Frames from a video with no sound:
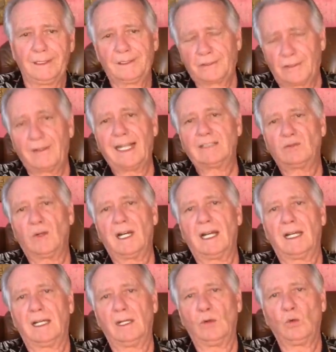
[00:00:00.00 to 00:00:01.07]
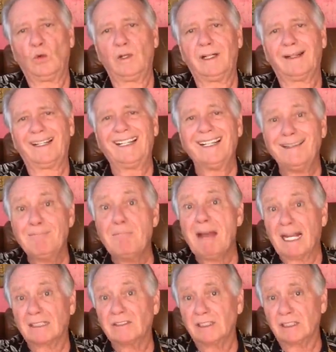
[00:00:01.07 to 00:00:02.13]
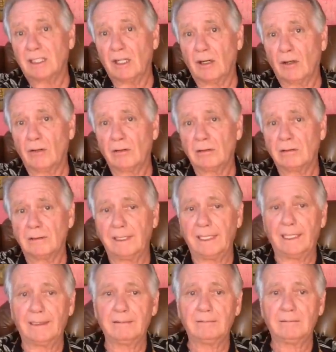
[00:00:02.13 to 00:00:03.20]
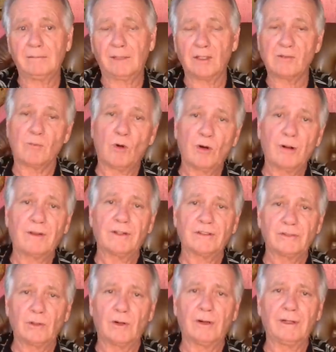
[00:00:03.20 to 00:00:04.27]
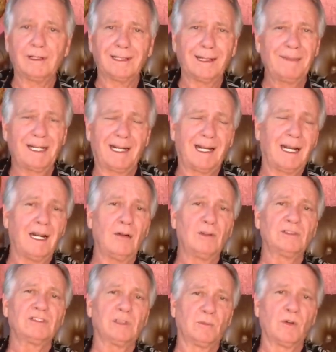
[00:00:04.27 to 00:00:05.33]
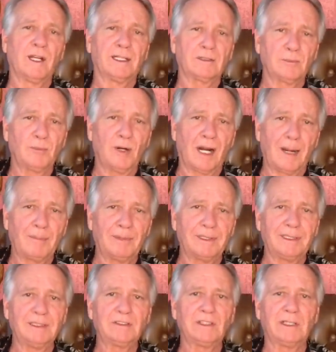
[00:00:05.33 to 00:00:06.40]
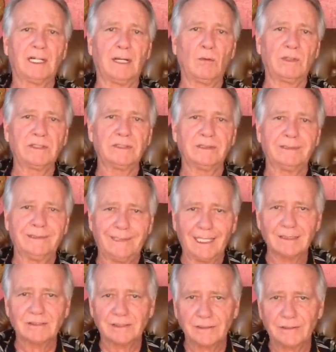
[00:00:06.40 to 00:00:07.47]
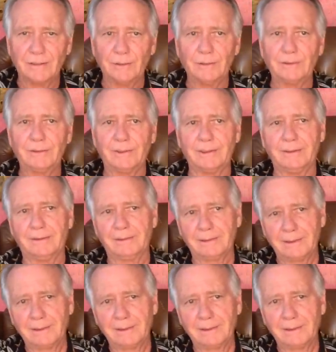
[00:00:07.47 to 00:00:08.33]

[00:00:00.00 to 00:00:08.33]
So that's why we're in Mexico, and there's more to the story. I mean, I own some rental properties, and I wasn't destitute, and